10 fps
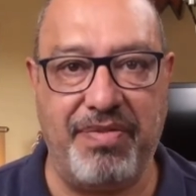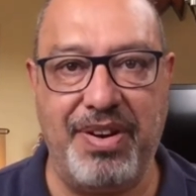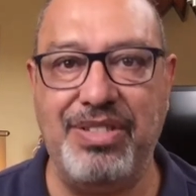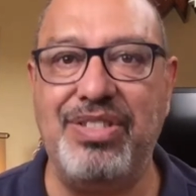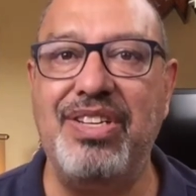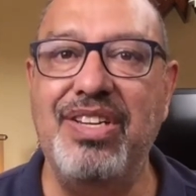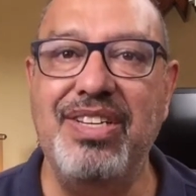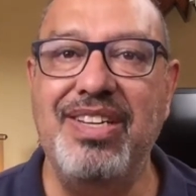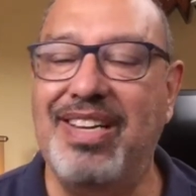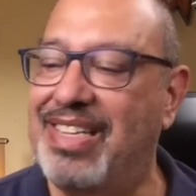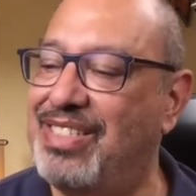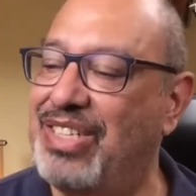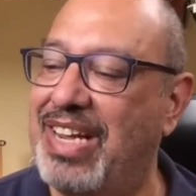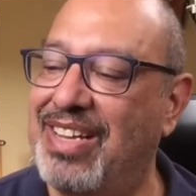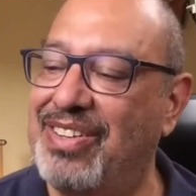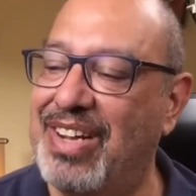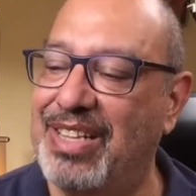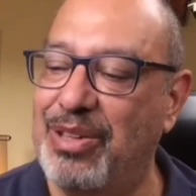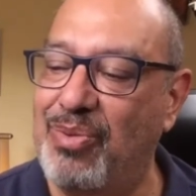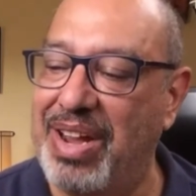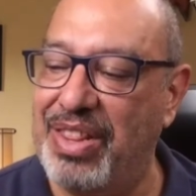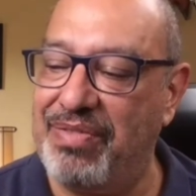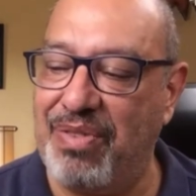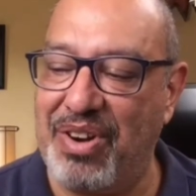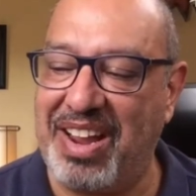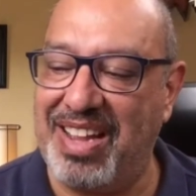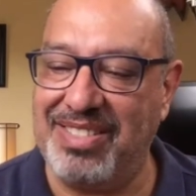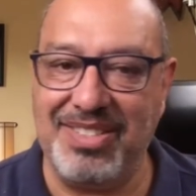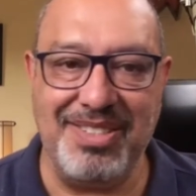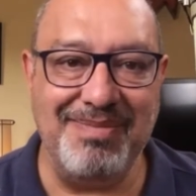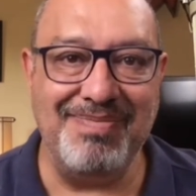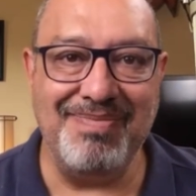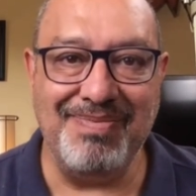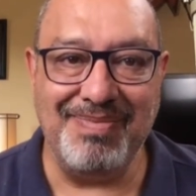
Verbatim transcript: But first, let's take a look at the weather forecast.